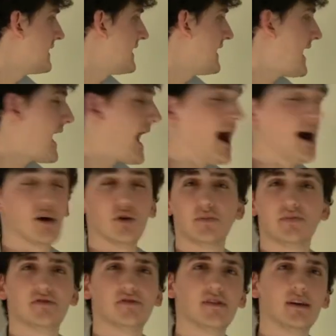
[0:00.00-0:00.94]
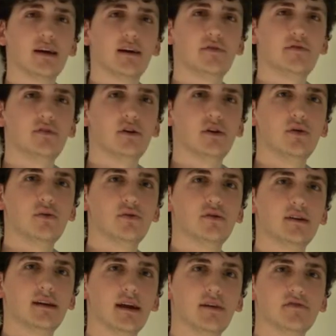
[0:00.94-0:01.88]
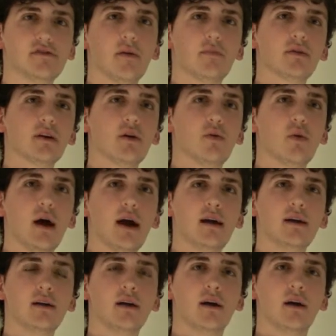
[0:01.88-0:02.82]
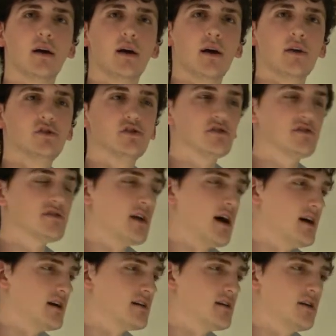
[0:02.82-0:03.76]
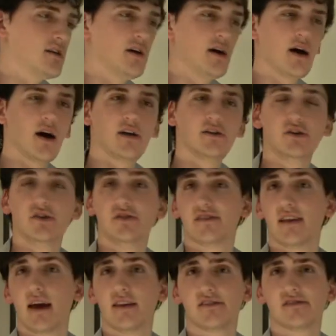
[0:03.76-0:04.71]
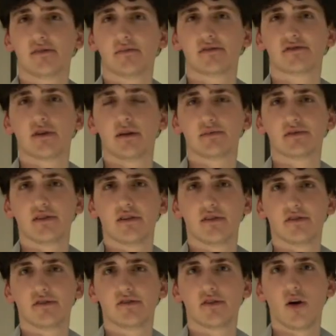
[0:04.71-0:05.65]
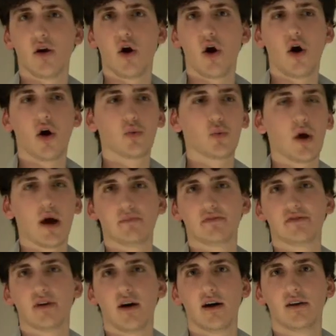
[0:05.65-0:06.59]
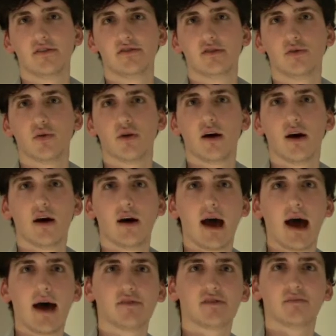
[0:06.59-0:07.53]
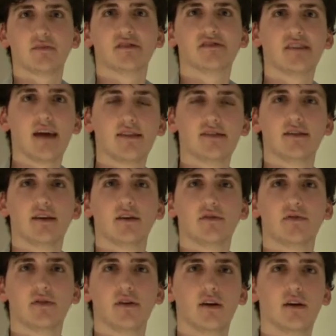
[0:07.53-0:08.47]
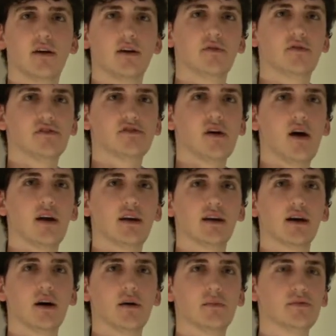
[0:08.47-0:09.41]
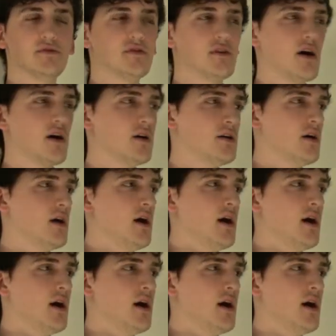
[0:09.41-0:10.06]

It helps if you give something away. Just like newsletter subscriptions on websites, you want to have some incentive for signing up. So